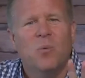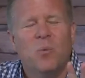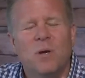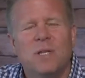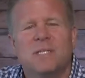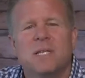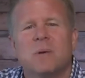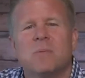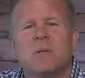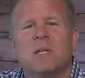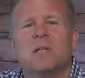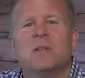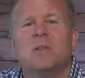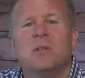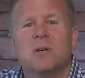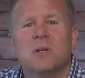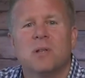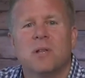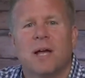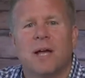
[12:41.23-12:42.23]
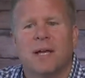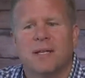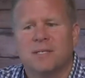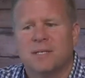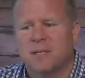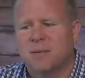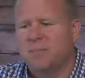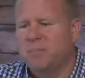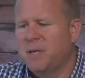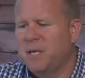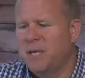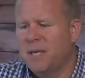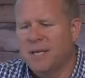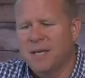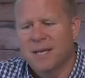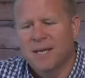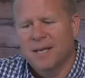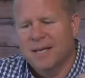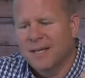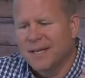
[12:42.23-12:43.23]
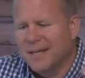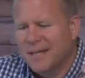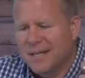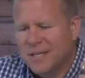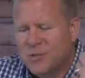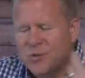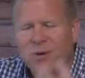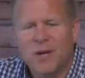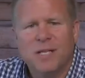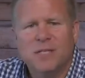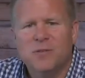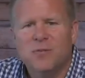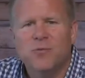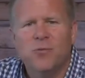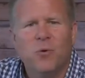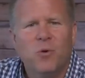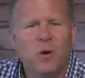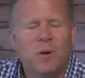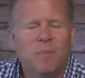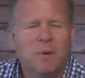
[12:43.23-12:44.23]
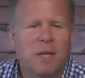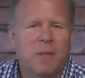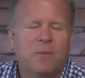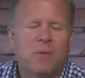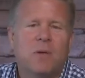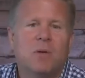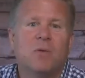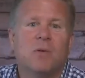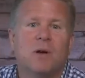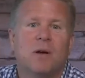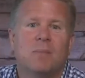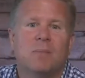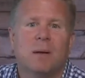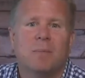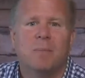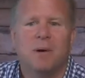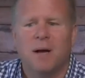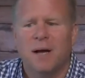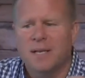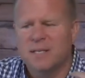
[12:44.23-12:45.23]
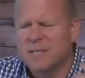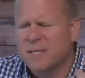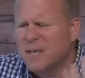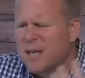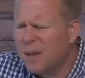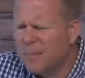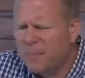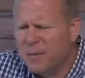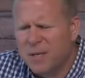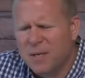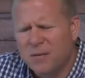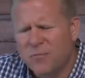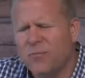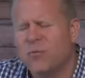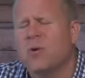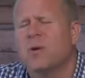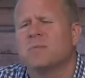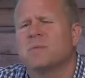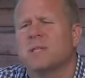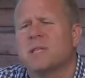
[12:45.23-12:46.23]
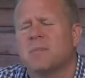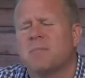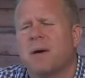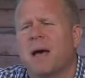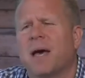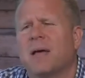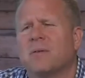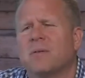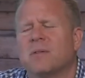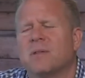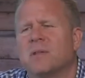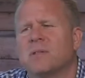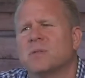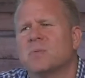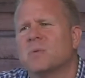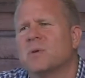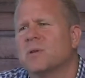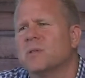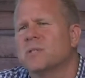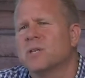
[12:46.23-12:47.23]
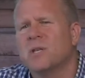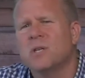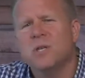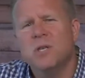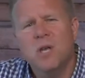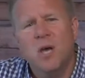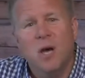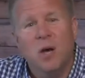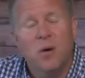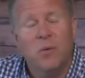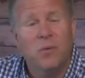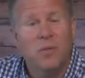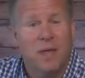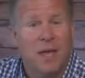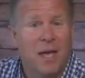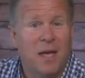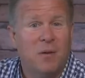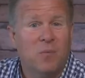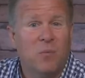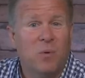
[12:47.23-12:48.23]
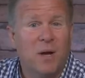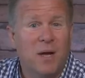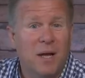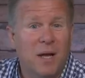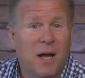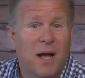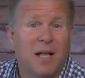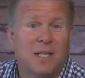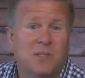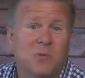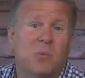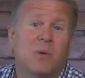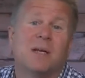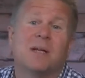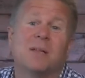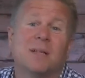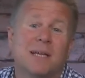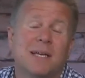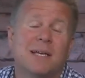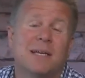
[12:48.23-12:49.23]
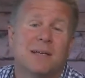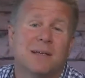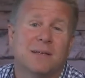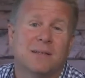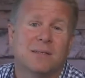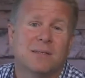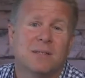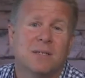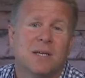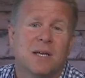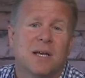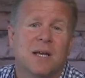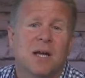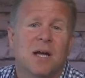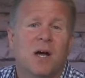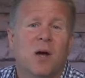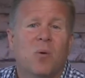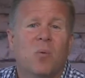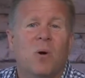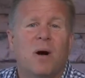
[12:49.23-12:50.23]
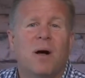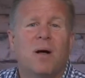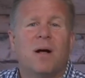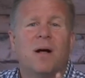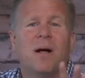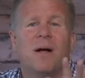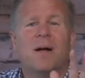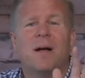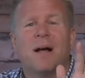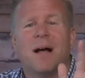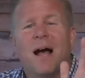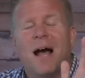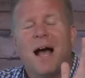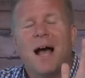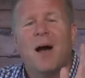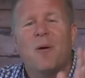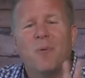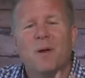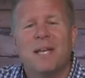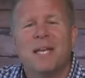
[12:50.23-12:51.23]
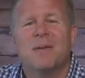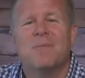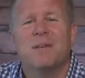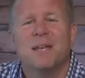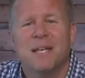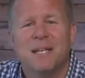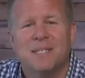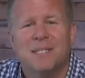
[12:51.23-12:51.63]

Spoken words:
really look like to be transformed by the renewing of my mind, to not be conformed to the pattern of this world, to know then what God's will is? Well, I want to give you an